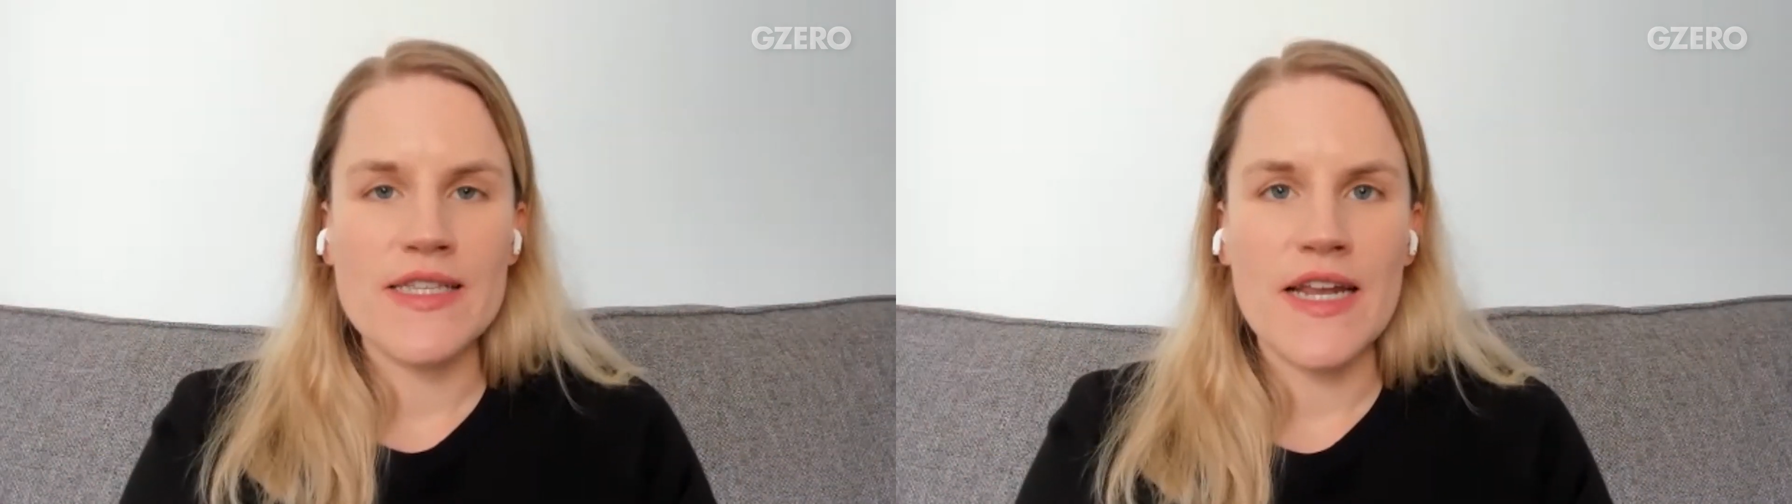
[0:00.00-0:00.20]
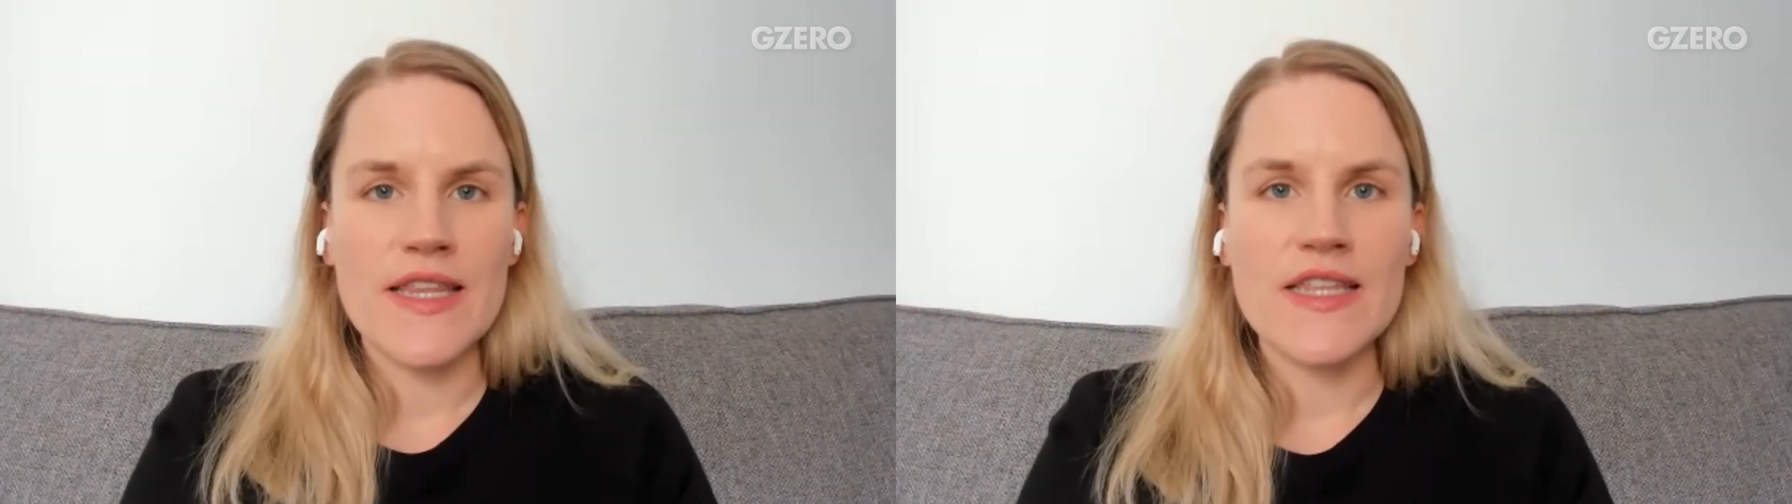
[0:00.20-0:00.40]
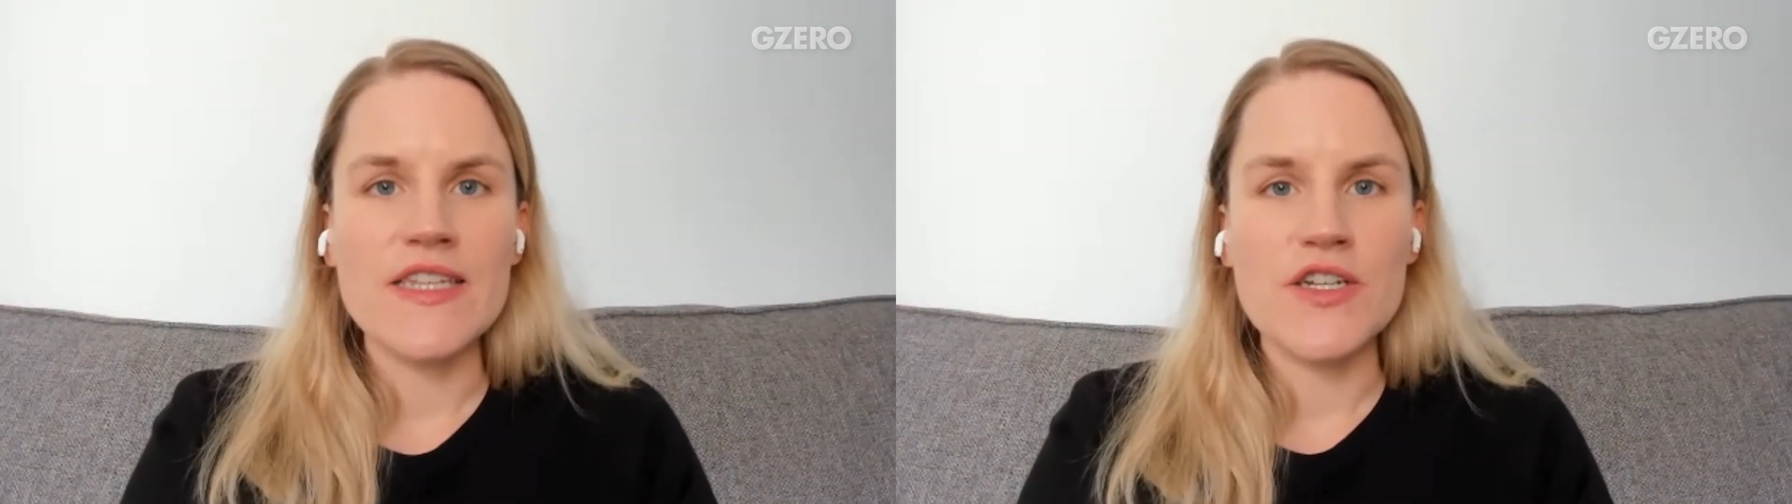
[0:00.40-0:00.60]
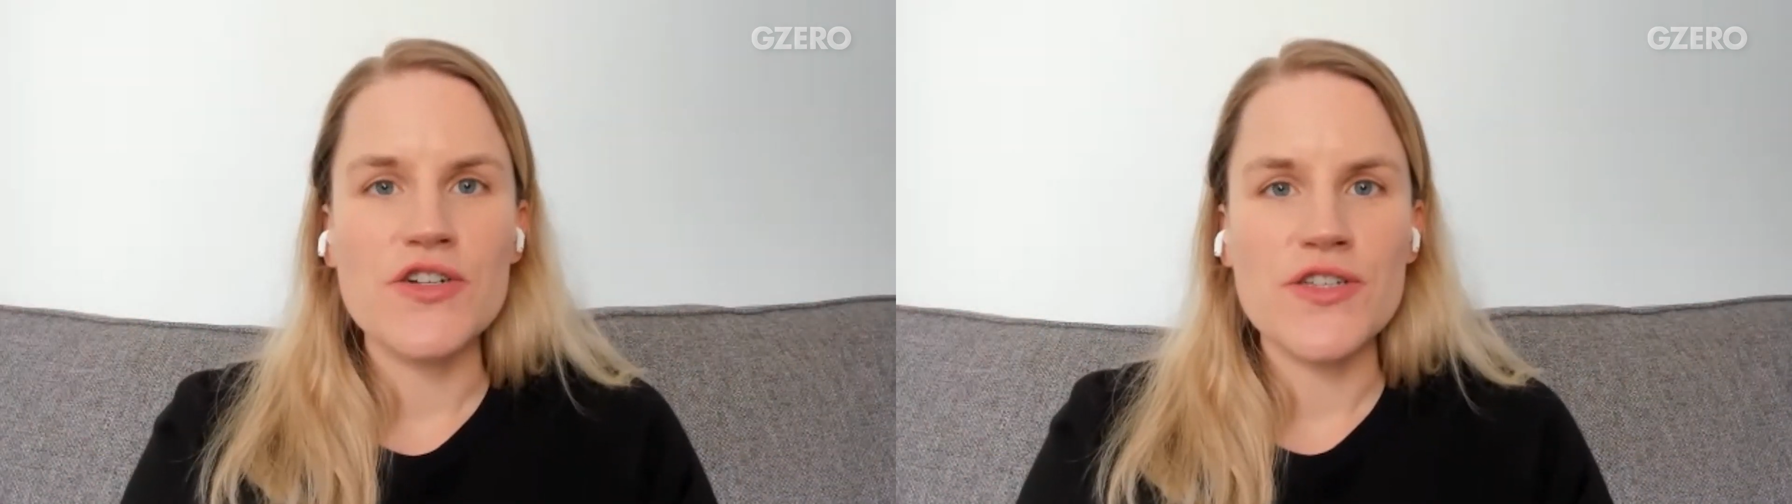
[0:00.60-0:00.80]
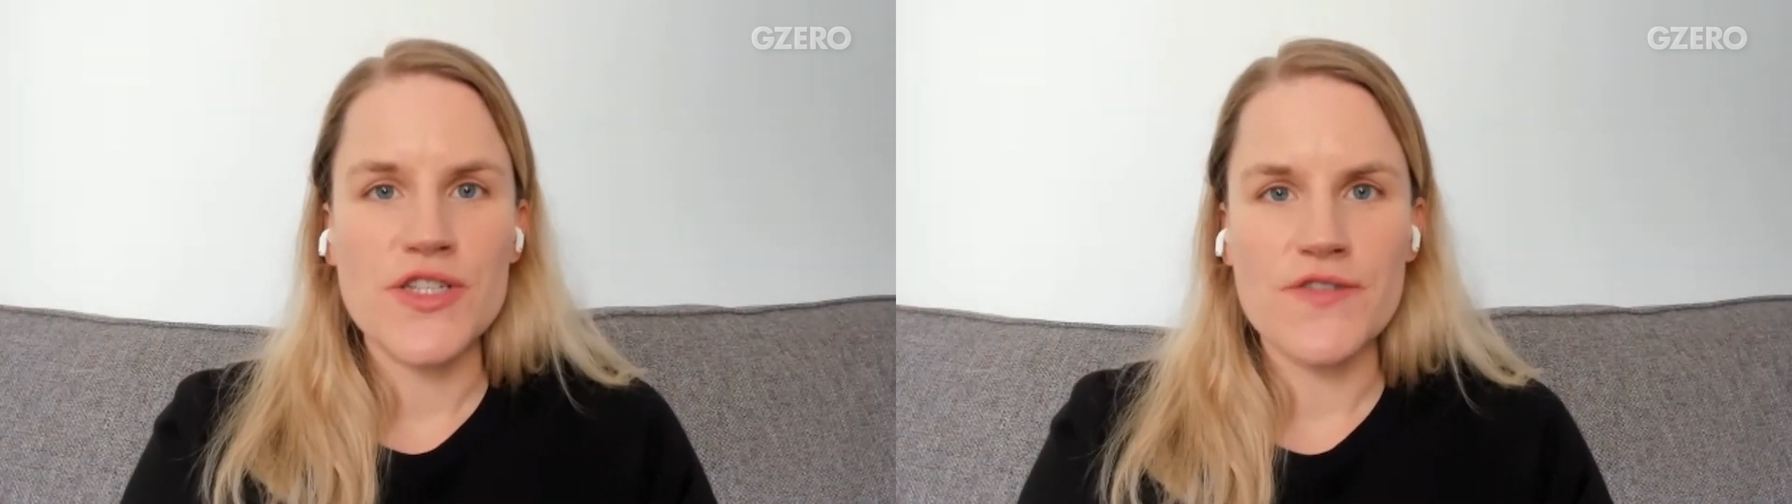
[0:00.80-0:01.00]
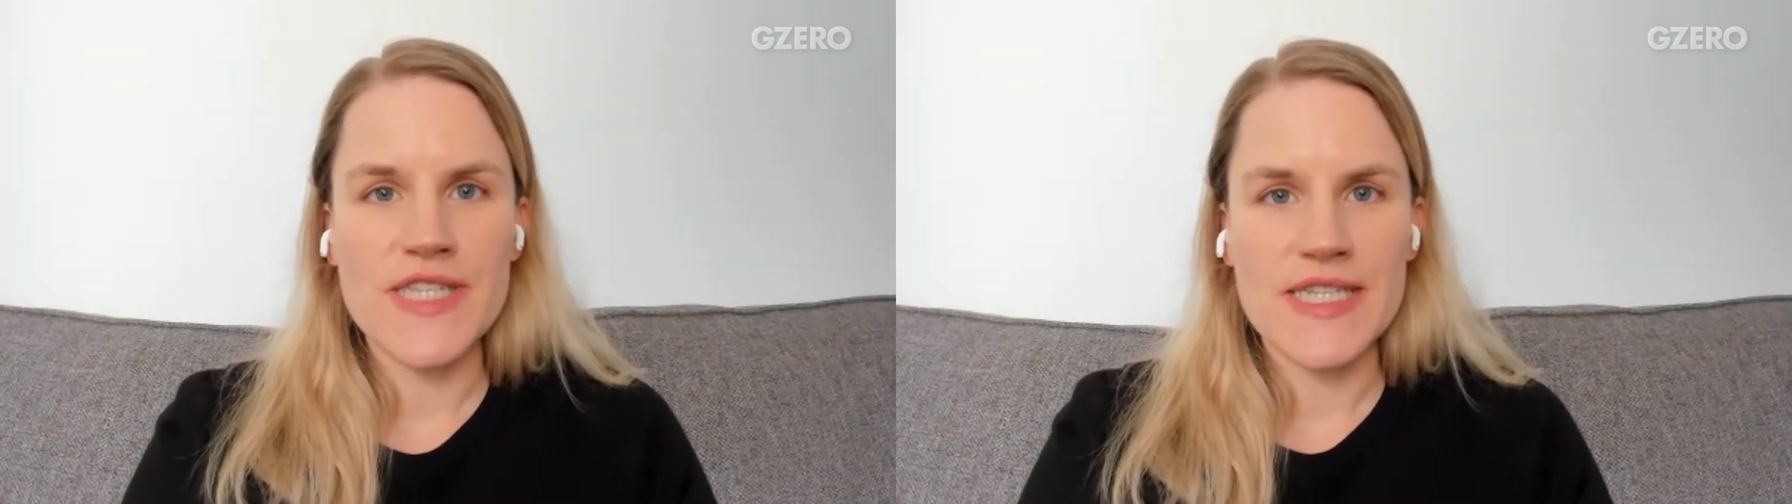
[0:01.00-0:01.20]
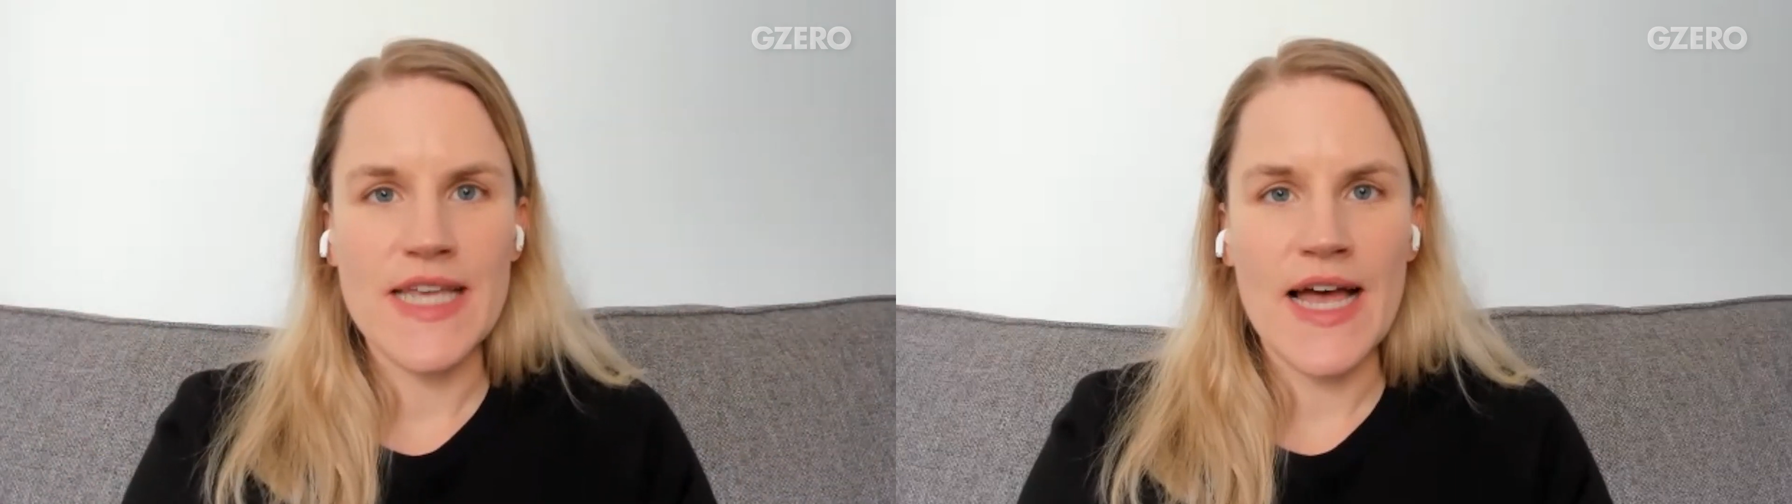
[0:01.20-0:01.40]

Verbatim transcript: that I think the Digital Services